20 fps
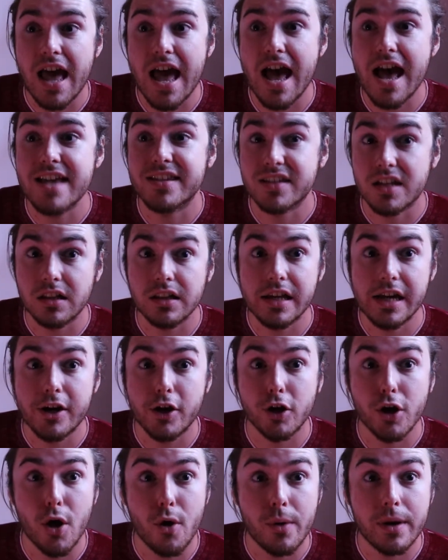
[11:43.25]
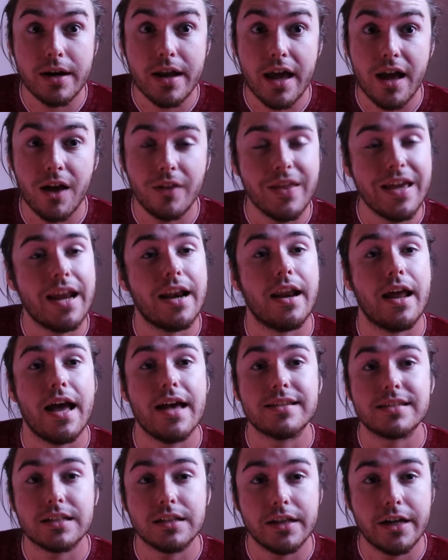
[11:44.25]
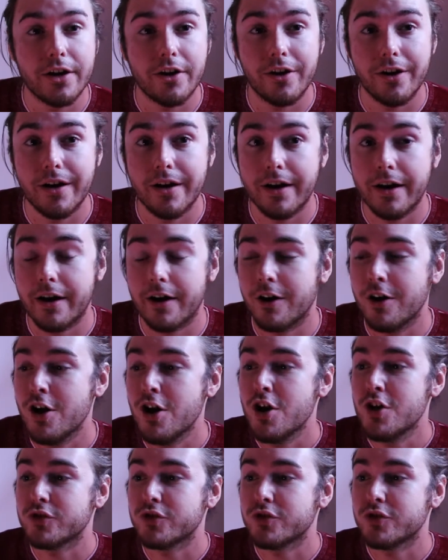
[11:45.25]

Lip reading: escalator going down. They had an escalator in here.